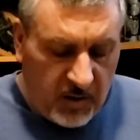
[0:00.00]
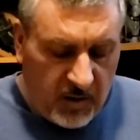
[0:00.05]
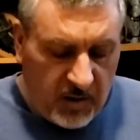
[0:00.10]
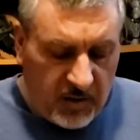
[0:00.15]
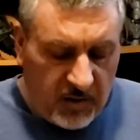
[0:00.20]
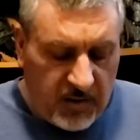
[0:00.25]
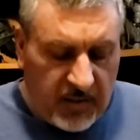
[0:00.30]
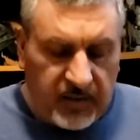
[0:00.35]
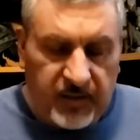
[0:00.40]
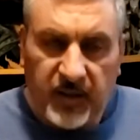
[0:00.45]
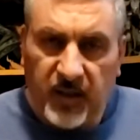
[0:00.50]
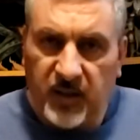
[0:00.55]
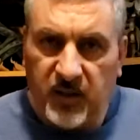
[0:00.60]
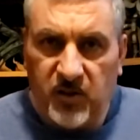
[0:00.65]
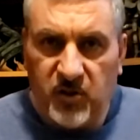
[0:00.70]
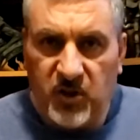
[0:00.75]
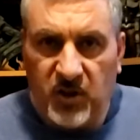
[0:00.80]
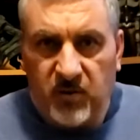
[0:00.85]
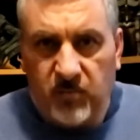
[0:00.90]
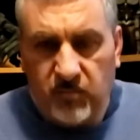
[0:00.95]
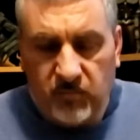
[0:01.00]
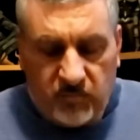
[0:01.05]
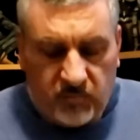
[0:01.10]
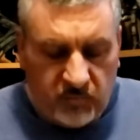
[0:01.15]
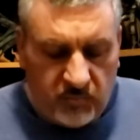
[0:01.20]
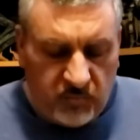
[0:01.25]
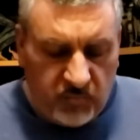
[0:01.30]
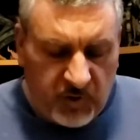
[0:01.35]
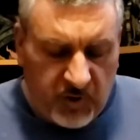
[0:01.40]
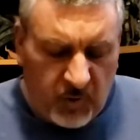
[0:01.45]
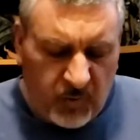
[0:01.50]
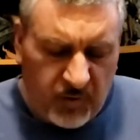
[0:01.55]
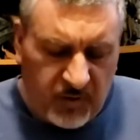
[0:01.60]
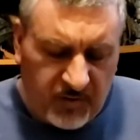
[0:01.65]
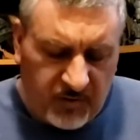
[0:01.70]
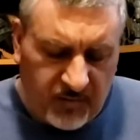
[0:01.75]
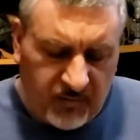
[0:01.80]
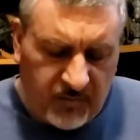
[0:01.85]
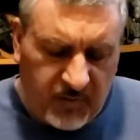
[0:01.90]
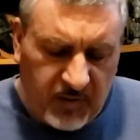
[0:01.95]
technology. So
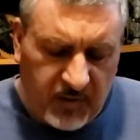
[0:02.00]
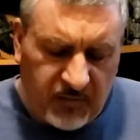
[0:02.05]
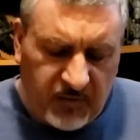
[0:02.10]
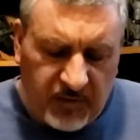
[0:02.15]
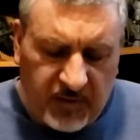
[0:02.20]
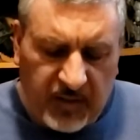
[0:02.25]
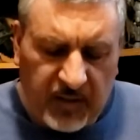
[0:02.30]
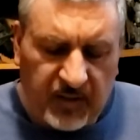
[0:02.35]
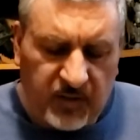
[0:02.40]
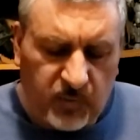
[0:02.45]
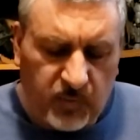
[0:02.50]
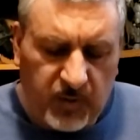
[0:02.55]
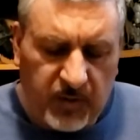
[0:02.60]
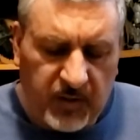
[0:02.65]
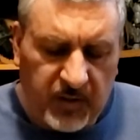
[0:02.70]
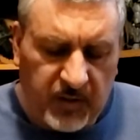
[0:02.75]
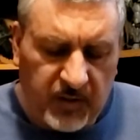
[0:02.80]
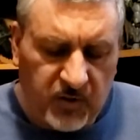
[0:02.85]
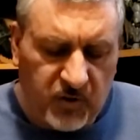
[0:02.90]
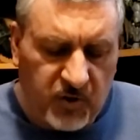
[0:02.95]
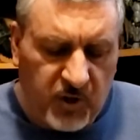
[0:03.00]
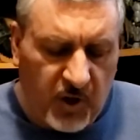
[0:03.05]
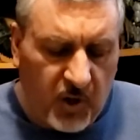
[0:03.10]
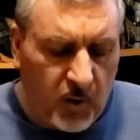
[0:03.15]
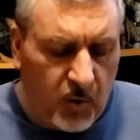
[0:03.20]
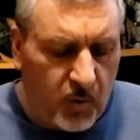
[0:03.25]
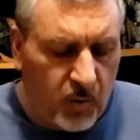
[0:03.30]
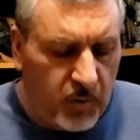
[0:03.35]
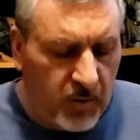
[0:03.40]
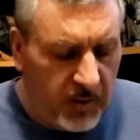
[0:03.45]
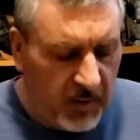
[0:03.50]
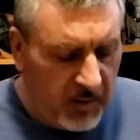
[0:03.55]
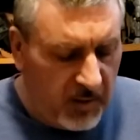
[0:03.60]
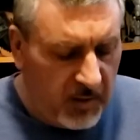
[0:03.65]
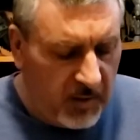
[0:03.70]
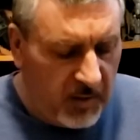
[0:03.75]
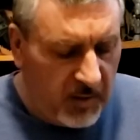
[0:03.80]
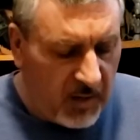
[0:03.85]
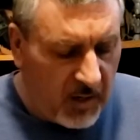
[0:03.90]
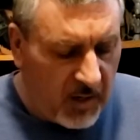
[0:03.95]
it's different things within the show.
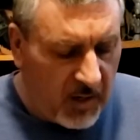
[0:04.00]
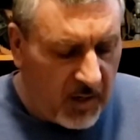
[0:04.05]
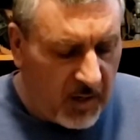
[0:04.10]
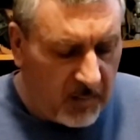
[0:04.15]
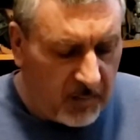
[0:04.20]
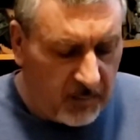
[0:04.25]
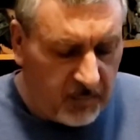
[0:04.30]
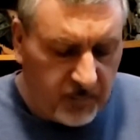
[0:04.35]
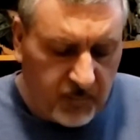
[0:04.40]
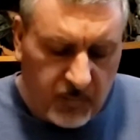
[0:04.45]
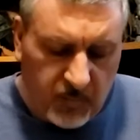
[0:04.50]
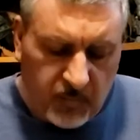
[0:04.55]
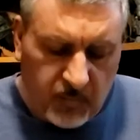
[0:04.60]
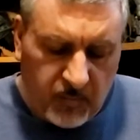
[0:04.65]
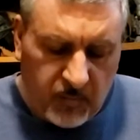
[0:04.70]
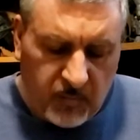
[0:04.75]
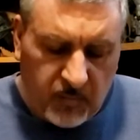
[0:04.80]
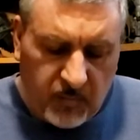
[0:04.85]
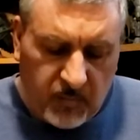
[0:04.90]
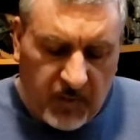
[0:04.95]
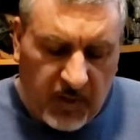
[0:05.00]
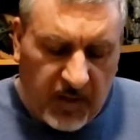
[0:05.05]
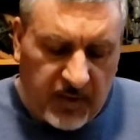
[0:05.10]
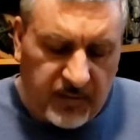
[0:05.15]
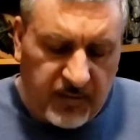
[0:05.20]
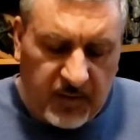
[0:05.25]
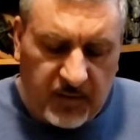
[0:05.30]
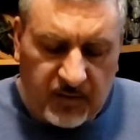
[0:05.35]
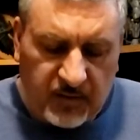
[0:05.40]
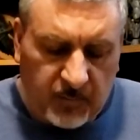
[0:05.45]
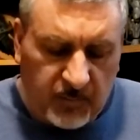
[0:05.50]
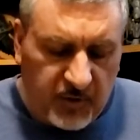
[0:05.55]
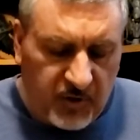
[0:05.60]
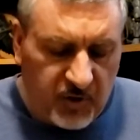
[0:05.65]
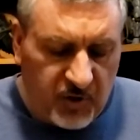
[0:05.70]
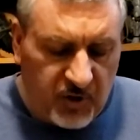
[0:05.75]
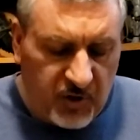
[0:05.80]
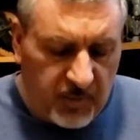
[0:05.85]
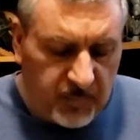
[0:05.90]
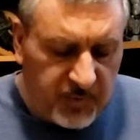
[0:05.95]
Has like some of the
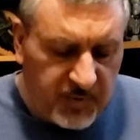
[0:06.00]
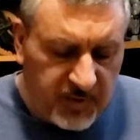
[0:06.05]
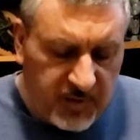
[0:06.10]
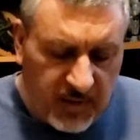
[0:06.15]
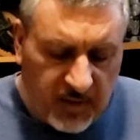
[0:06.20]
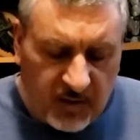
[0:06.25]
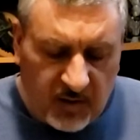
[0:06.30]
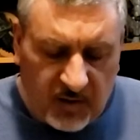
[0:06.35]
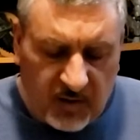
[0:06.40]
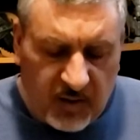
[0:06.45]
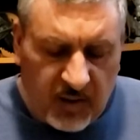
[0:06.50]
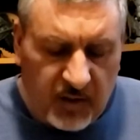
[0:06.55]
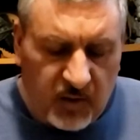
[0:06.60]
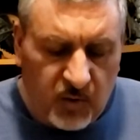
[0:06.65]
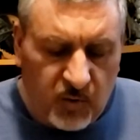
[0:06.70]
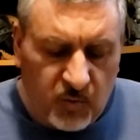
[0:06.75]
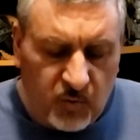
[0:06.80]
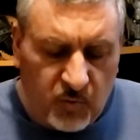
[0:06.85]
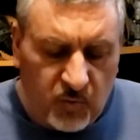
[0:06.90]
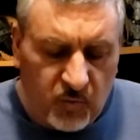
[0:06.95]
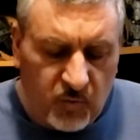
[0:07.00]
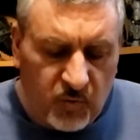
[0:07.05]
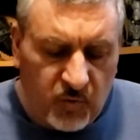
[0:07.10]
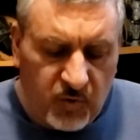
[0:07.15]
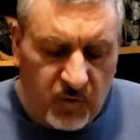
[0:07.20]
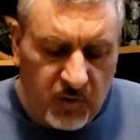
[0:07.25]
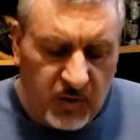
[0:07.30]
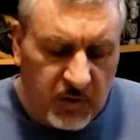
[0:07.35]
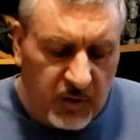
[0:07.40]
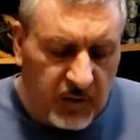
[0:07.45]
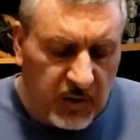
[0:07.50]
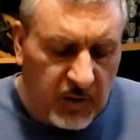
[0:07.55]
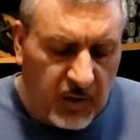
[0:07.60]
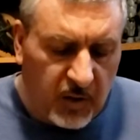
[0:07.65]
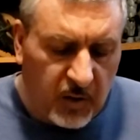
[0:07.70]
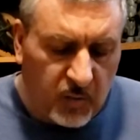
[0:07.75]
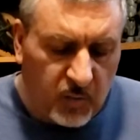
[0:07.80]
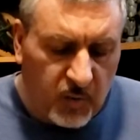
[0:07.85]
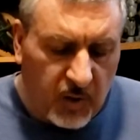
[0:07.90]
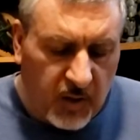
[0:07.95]
ships they use,
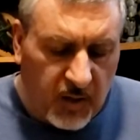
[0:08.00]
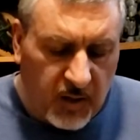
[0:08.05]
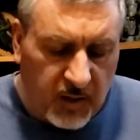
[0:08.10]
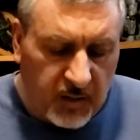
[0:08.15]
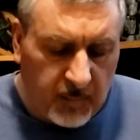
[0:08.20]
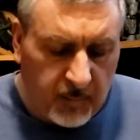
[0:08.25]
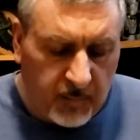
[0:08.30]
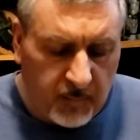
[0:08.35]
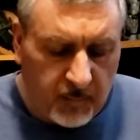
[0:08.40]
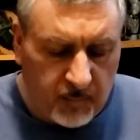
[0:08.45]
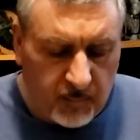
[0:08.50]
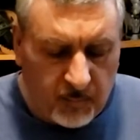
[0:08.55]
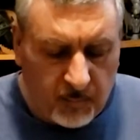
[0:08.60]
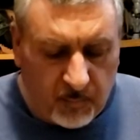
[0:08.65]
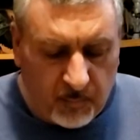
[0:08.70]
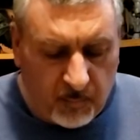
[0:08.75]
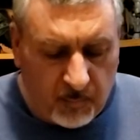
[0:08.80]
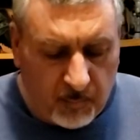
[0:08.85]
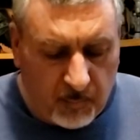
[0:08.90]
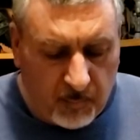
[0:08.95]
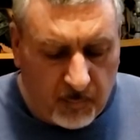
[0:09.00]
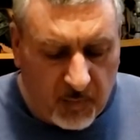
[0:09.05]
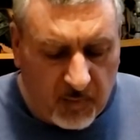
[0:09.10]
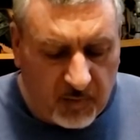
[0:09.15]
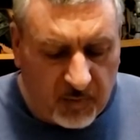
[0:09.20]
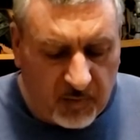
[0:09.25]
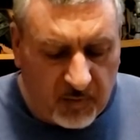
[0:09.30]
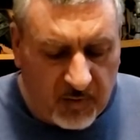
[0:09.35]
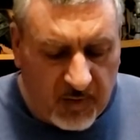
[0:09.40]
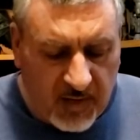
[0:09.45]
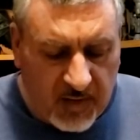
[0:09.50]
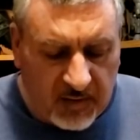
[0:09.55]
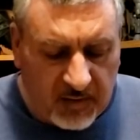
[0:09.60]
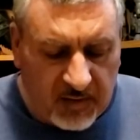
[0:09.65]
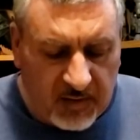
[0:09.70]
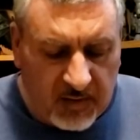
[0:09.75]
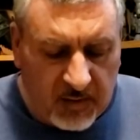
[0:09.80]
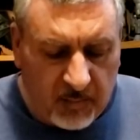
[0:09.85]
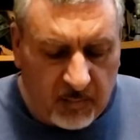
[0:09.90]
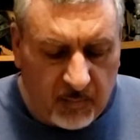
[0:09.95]
the Monster Attack
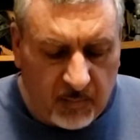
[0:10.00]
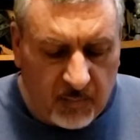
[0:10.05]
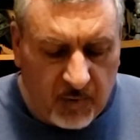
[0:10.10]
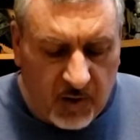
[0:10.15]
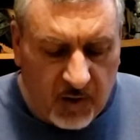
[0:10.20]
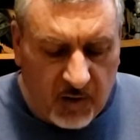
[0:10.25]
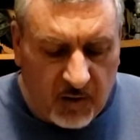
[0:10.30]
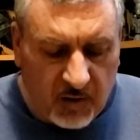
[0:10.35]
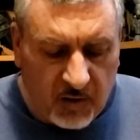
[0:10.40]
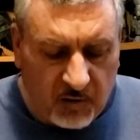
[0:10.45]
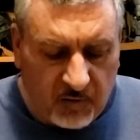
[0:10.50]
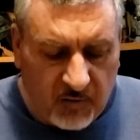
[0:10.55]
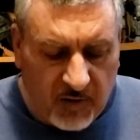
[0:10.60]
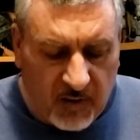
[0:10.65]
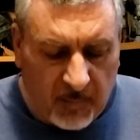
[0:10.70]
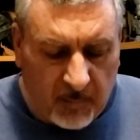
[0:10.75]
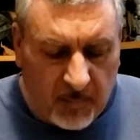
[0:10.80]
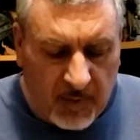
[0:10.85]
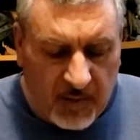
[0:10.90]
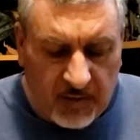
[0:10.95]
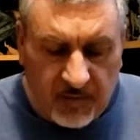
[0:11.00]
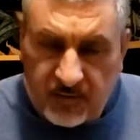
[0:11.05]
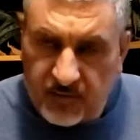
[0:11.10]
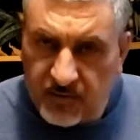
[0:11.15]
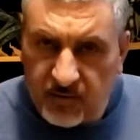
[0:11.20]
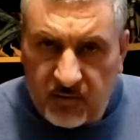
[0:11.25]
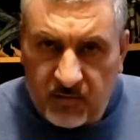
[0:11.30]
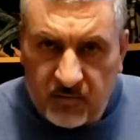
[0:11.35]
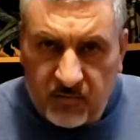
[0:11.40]
Team underground base,